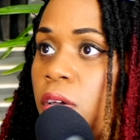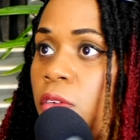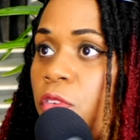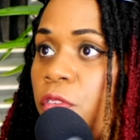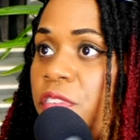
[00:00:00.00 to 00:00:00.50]

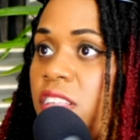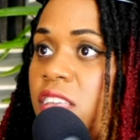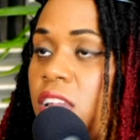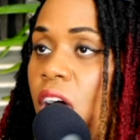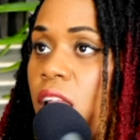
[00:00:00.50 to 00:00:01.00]
for
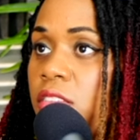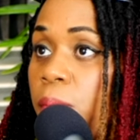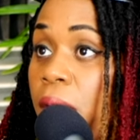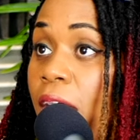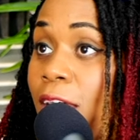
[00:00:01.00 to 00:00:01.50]
fifteen dollars a
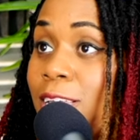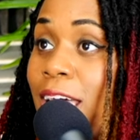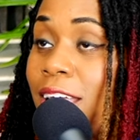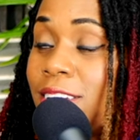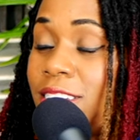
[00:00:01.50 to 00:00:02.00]
pound.
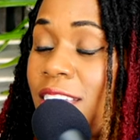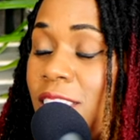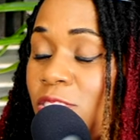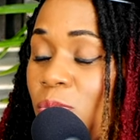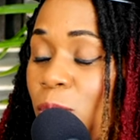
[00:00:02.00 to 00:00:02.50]
Shout out to
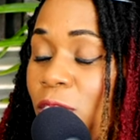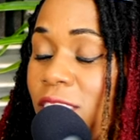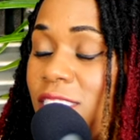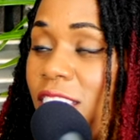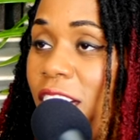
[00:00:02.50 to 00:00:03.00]
Southern
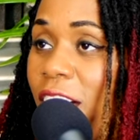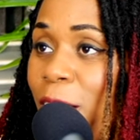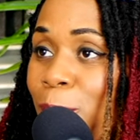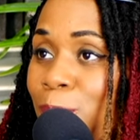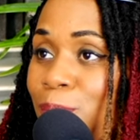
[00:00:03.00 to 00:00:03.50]
Sports.
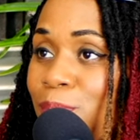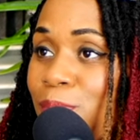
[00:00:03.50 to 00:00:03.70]
Um,